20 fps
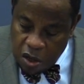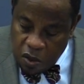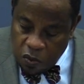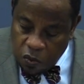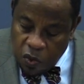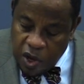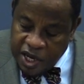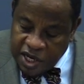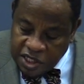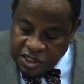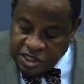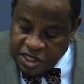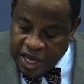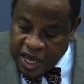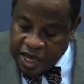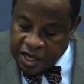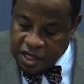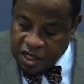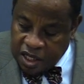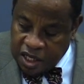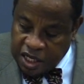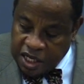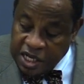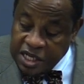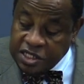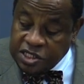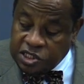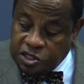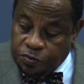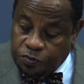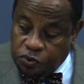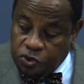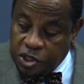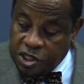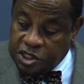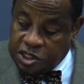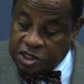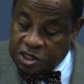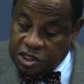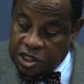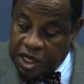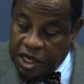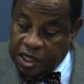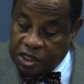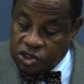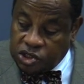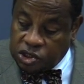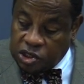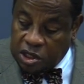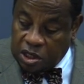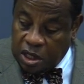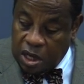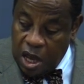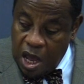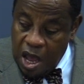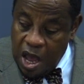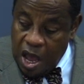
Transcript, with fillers: What exactly is the presentation